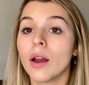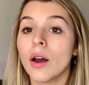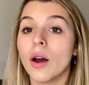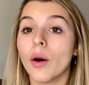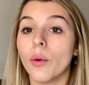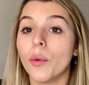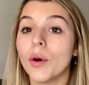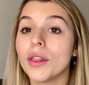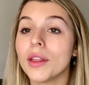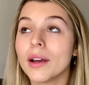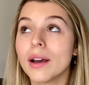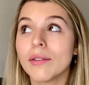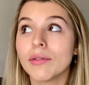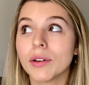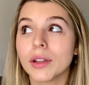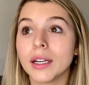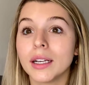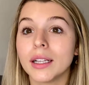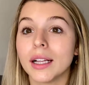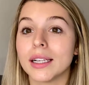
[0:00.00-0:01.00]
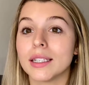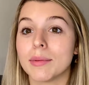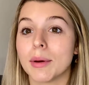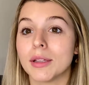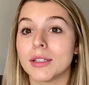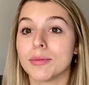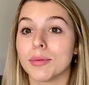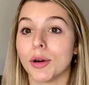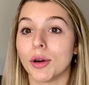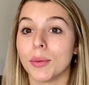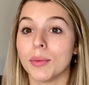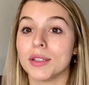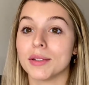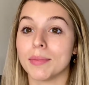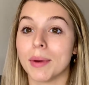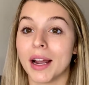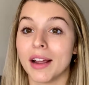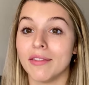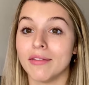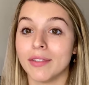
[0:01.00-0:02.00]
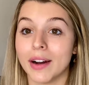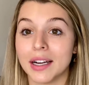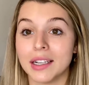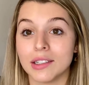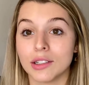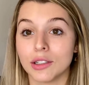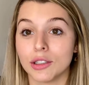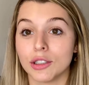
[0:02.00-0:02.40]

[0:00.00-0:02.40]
One thing I've really liked about this program is my advisor.